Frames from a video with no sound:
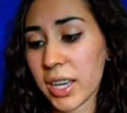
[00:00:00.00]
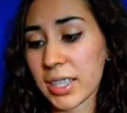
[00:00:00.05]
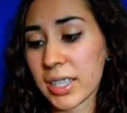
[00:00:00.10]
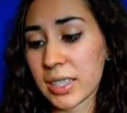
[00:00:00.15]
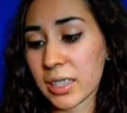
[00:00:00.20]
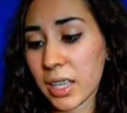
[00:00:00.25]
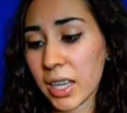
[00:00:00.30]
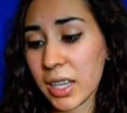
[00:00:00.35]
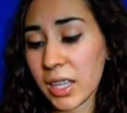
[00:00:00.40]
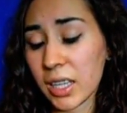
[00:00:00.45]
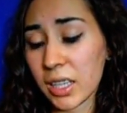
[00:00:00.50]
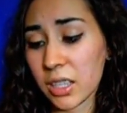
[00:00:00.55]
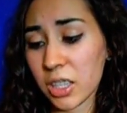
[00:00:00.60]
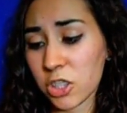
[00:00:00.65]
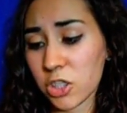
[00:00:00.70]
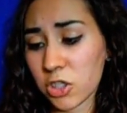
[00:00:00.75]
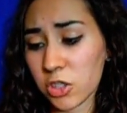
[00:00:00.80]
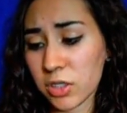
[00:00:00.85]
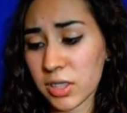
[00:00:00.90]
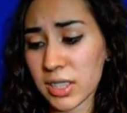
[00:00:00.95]
Its light
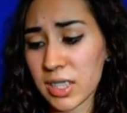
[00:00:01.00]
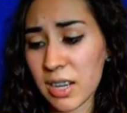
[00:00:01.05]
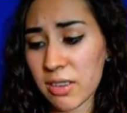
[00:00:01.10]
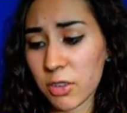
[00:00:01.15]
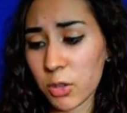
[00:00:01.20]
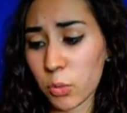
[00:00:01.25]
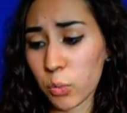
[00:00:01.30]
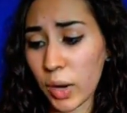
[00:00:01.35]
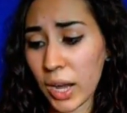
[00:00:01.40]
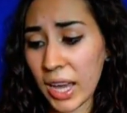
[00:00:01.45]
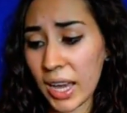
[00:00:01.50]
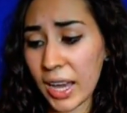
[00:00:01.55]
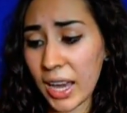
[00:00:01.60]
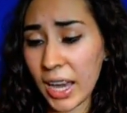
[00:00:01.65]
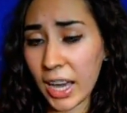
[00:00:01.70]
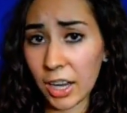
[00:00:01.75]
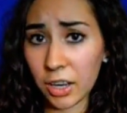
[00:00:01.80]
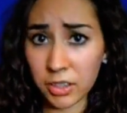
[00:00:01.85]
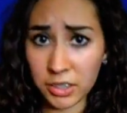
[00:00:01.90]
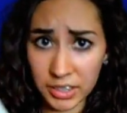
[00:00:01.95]
conditioners never weigh
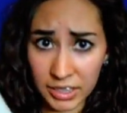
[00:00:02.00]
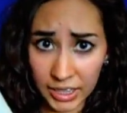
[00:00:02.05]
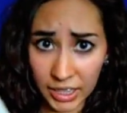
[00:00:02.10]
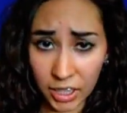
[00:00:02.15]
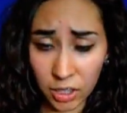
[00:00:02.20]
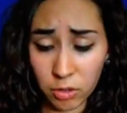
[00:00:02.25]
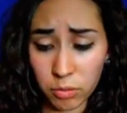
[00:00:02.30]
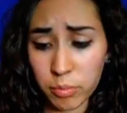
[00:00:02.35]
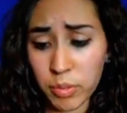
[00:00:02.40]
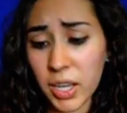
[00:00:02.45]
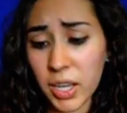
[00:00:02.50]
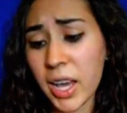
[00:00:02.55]
hair down.